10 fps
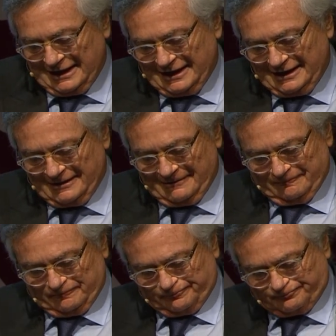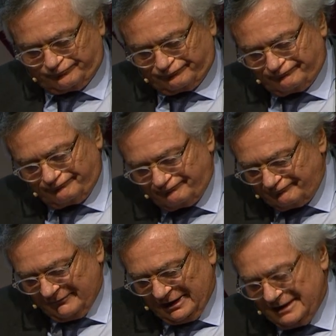Um,
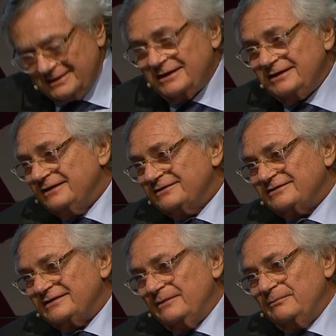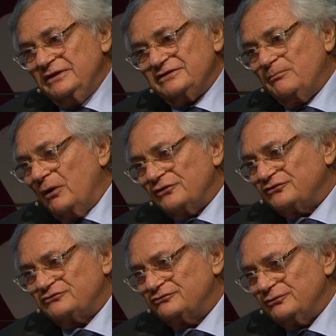it is the, this
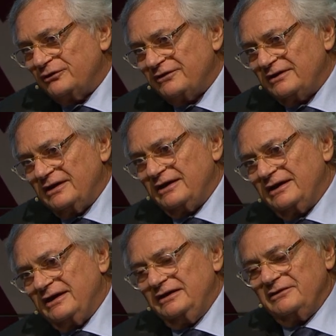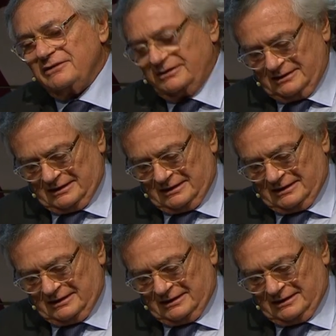post truth uh, era